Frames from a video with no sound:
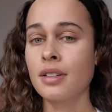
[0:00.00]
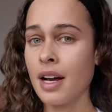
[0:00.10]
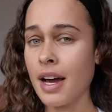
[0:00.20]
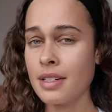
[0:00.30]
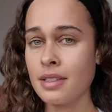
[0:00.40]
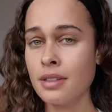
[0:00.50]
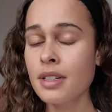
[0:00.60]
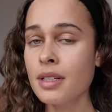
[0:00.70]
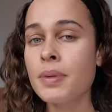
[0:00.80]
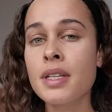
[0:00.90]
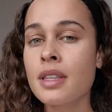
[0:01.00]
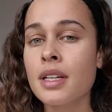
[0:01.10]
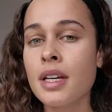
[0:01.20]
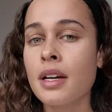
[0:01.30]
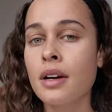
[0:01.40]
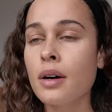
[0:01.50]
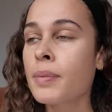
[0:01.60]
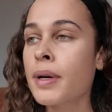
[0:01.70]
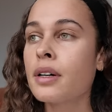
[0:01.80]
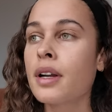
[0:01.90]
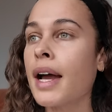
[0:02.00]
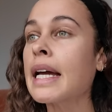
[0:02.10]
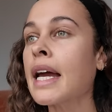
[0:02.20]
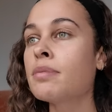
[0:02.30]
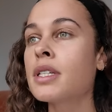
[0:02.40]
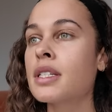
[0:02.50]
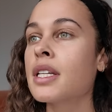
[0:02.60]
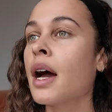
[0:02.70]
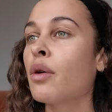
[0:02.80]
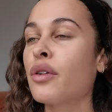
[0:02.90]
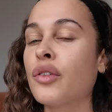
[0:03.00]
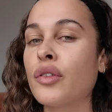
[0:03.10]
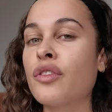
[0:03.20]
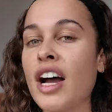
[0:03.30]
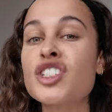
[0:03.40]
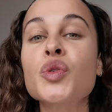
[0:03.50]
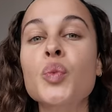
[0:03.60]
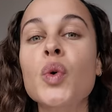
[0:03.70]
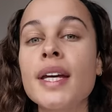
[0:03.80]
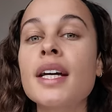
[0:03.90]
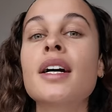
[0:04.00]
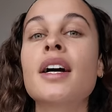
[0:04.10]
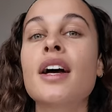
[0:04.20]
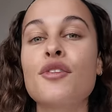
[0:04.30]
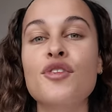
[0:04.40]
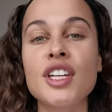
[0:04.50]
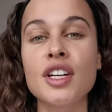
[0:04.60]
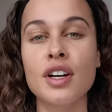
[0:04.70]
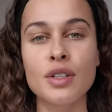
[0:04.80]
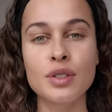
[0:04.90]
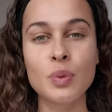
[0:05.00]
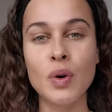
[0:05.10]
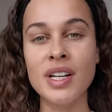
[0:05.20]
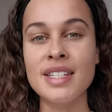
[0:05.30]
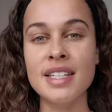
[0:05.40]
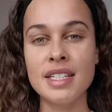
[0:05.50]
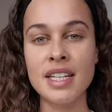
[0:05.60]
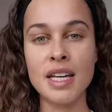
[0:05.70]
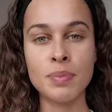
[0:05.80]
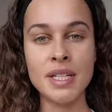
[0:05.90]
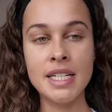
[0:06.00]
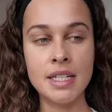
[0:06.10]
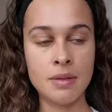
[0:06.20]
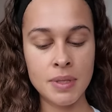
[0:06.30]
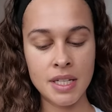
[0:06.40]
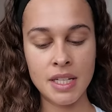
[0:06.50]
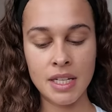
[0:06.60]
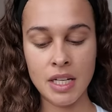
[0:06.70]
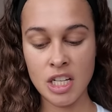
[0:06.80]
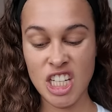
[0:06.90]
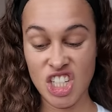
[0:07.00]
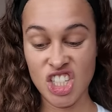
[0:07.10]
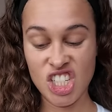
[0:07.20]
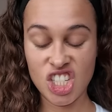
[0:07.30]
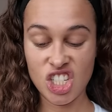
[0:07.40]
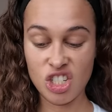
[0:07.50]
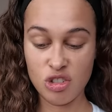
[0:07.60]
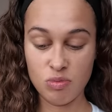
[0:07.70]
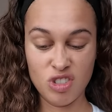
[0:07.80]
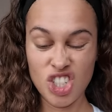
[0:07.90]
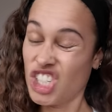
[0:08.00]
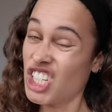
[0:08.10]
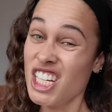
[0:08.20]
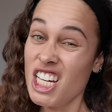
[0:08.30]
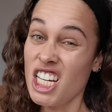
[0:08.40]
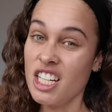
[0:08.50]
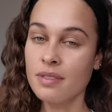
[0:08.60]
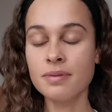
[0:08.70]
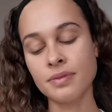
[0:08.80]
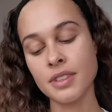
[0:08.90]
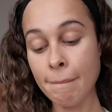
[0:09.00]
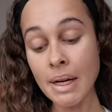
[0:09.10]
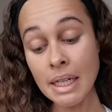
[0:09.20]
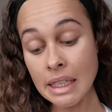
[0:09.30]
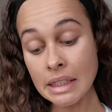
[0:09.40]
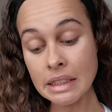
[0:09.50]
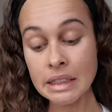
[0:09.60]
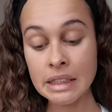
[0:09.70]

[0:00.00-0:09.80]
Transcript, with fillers: Guys, you're gonna be thinking, oh my God, I came to Sarah for Fashion Week videos. What is this hippy dippy shit? But